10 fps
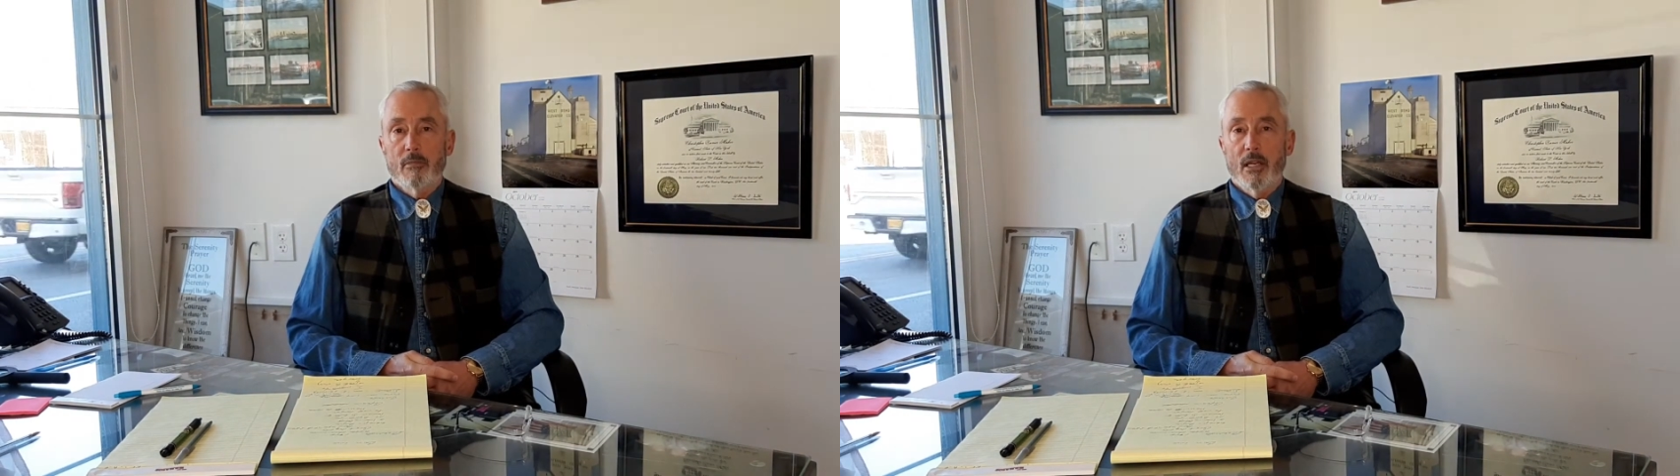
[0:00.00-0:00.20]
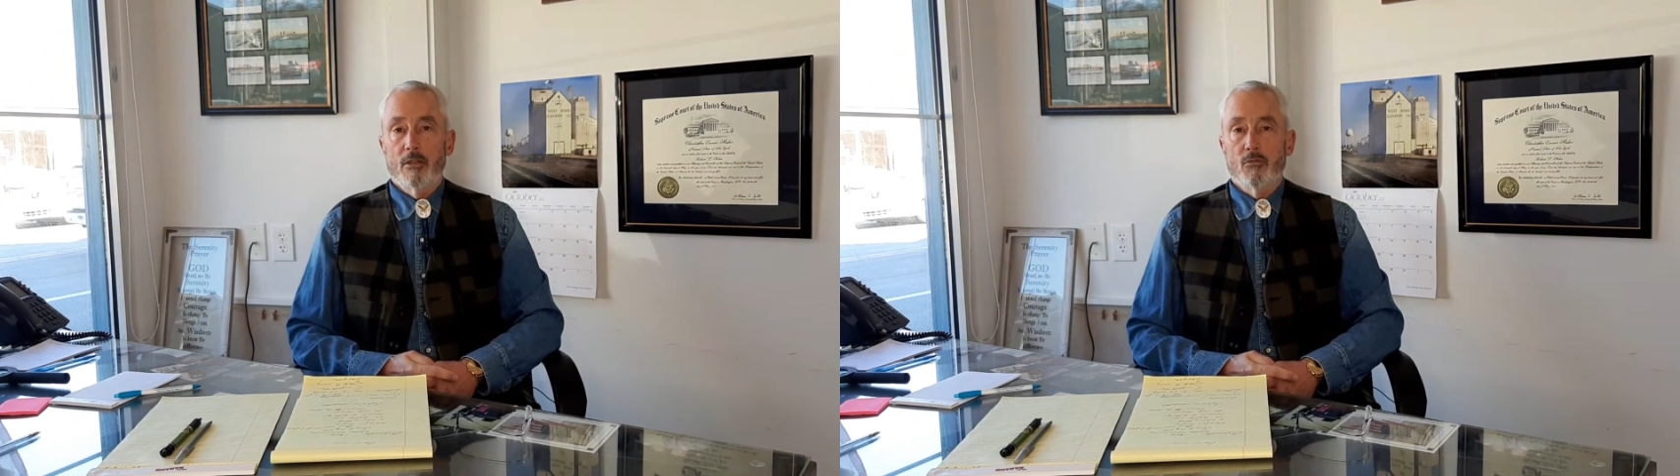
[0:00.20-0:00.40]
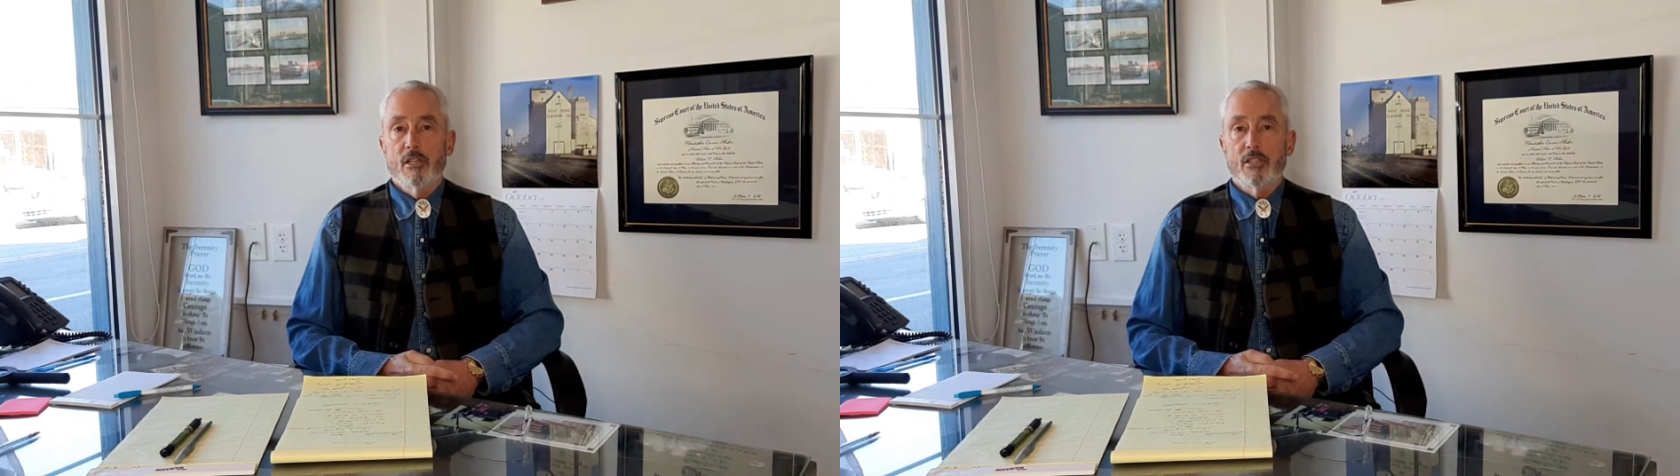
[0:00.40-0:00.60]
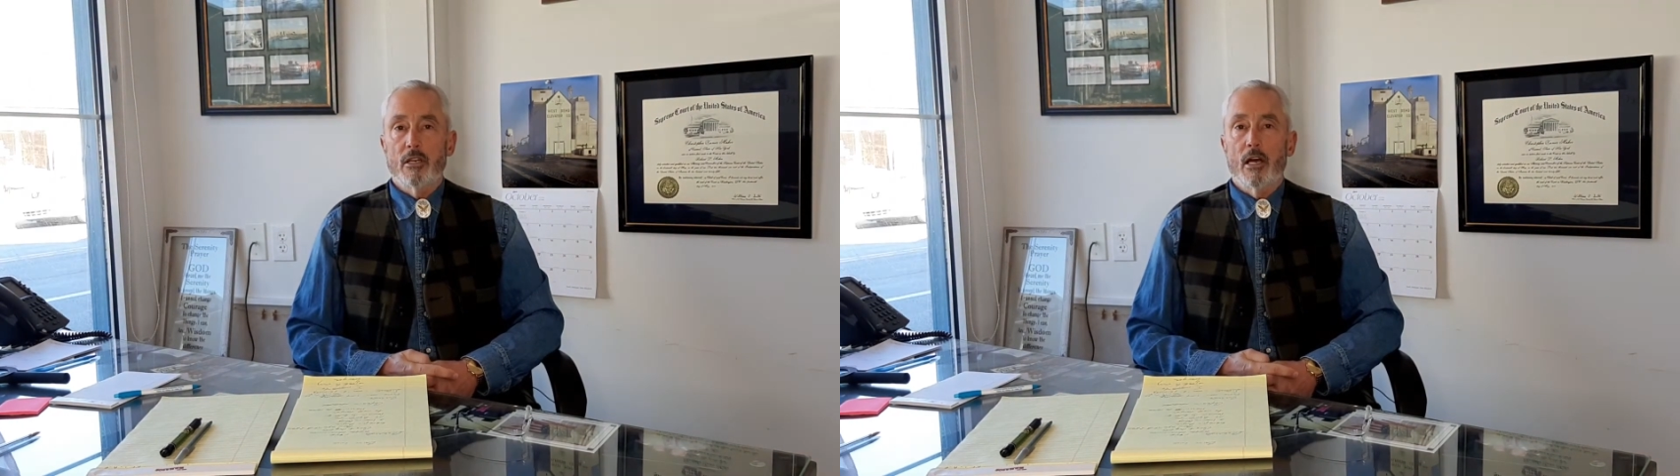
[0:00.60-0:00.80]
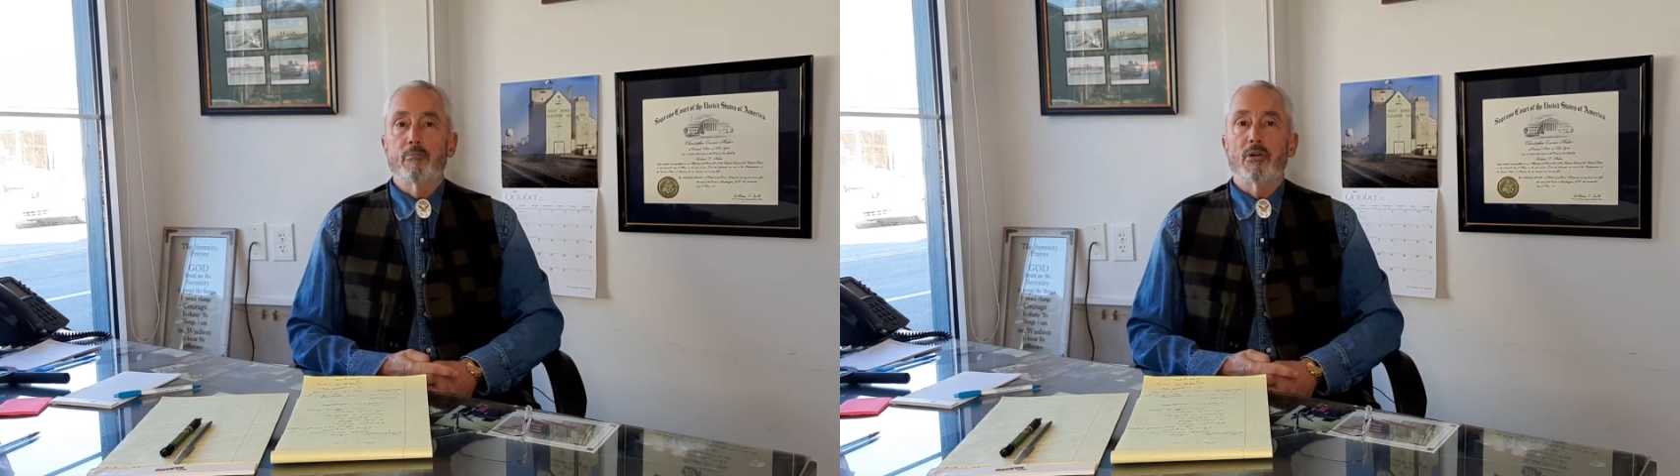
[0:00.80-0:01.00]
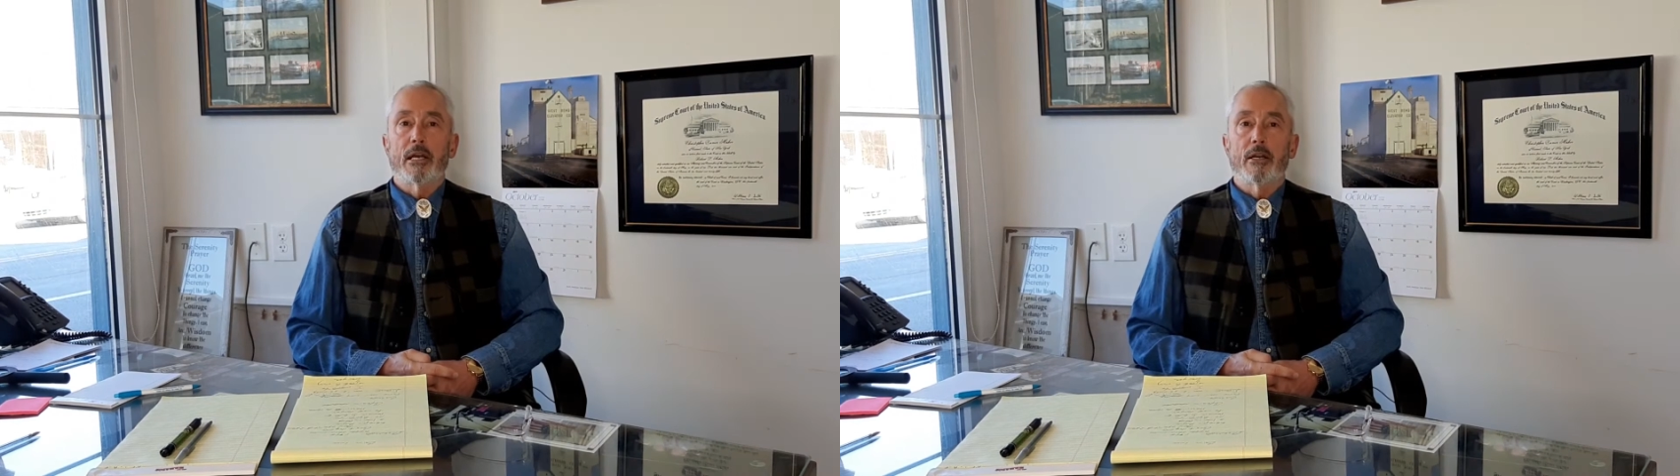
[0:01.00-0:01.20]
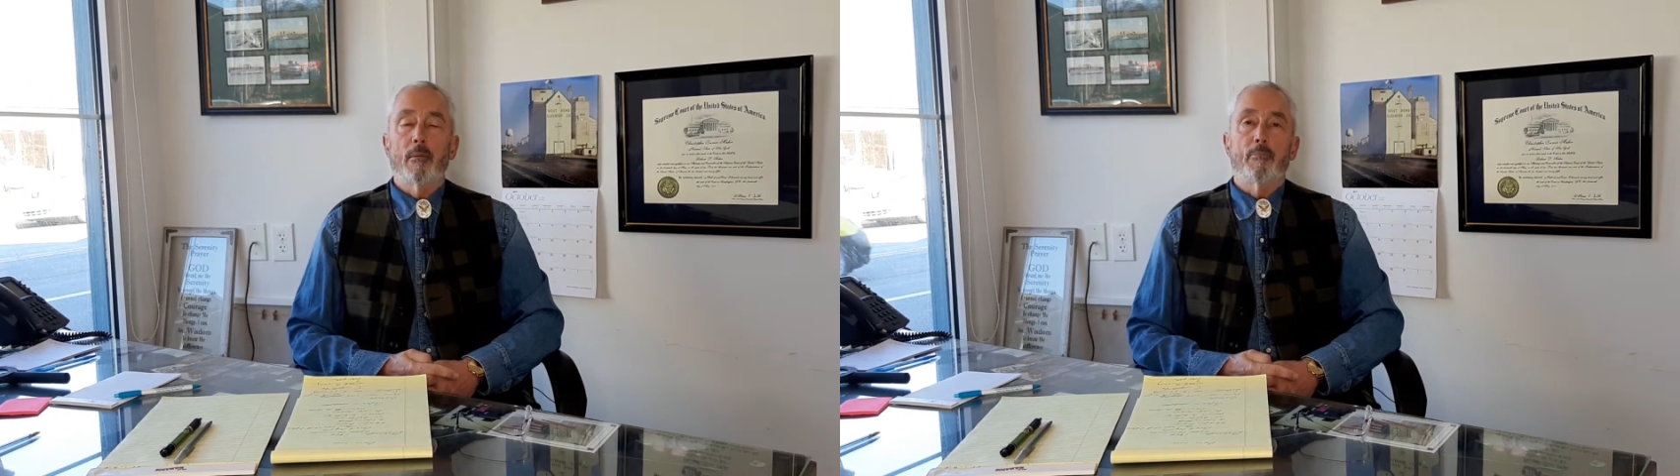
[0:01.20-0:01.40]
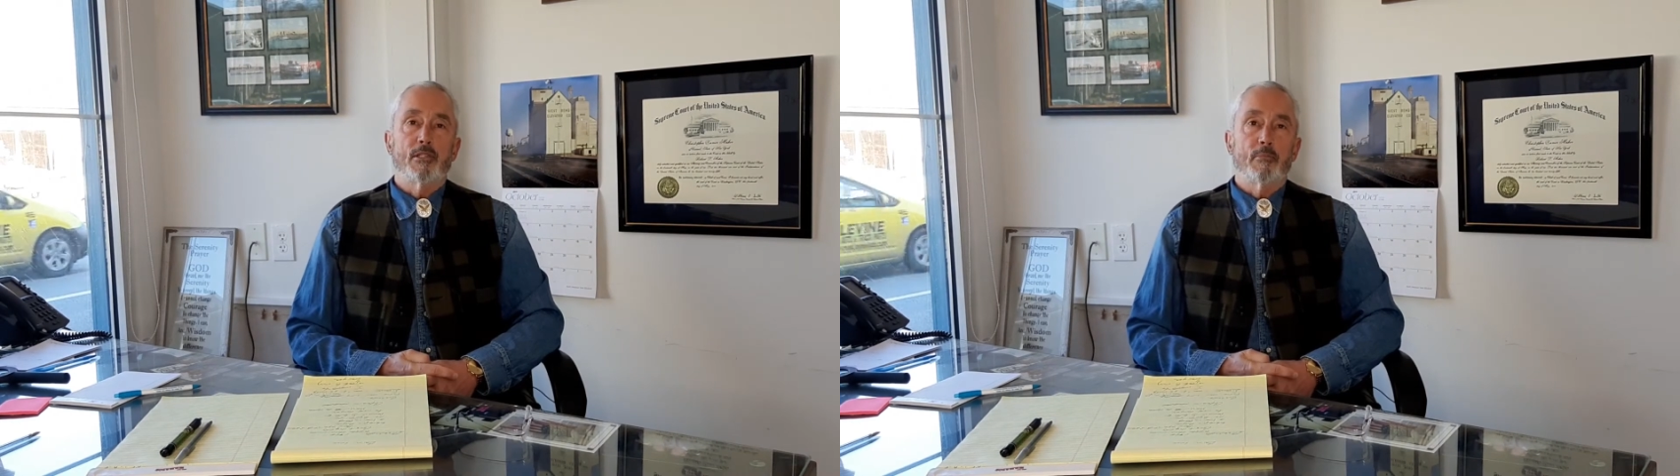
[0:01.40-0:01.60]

And the reason I bring it up is